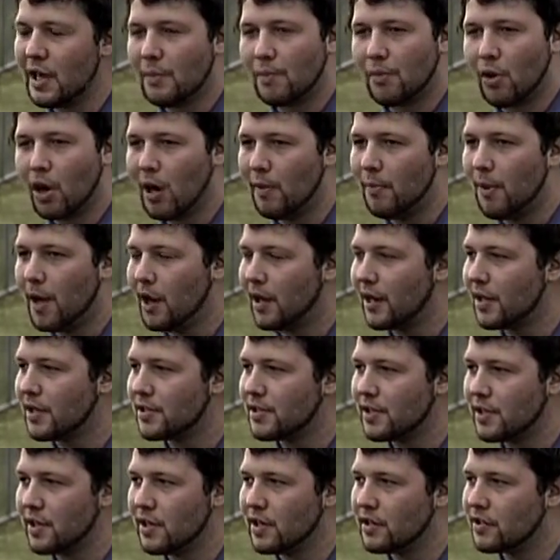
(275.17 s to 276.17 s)
Bob
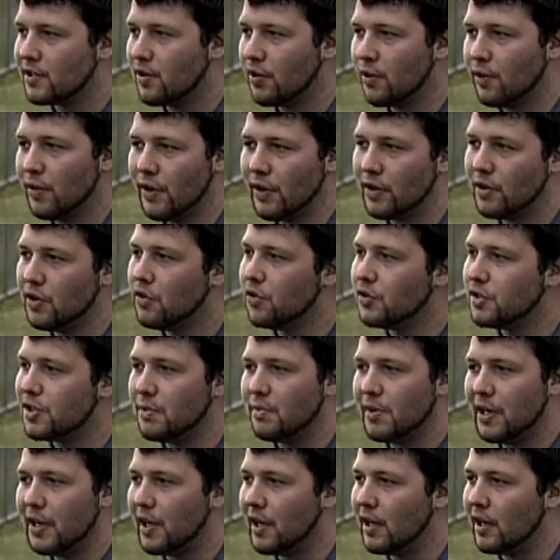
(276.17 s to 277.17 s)
Huggins and his crew, they're used to
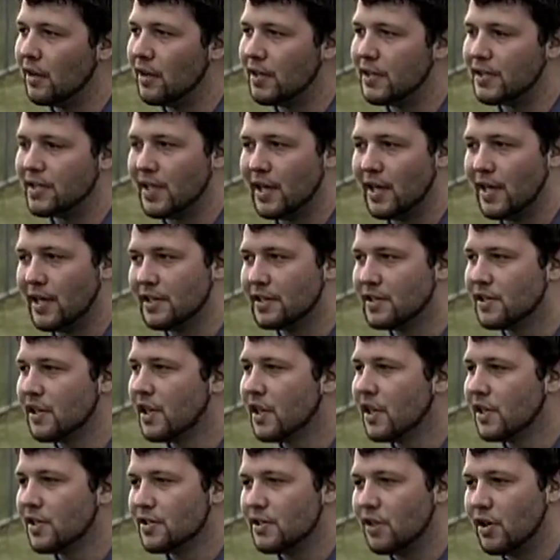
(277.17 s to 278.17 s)
being in this dance,
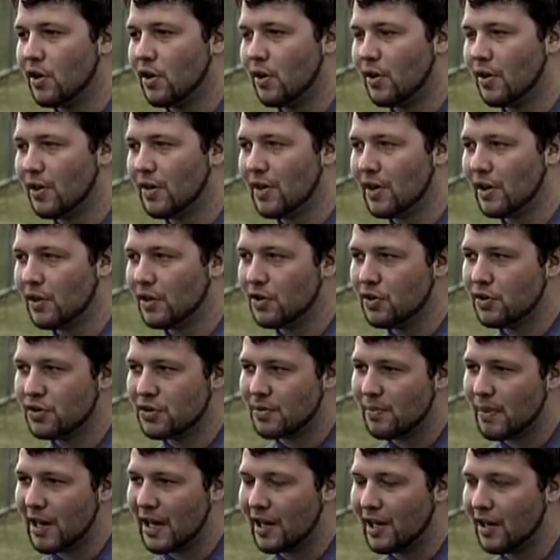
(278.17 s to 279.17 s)
so they're used
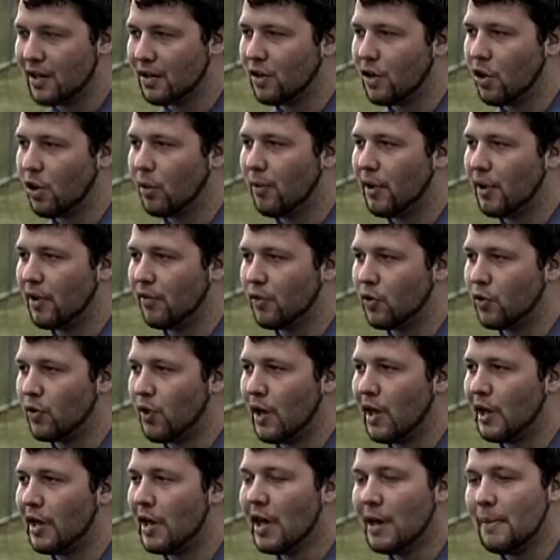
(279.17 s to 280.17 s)
to making a little bit of a
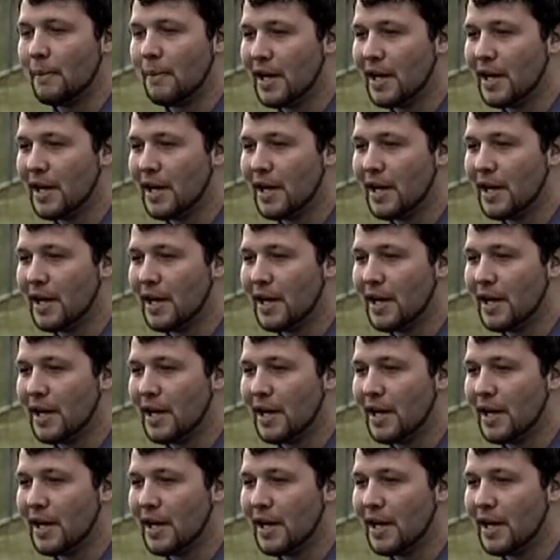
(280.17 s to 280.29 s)
run.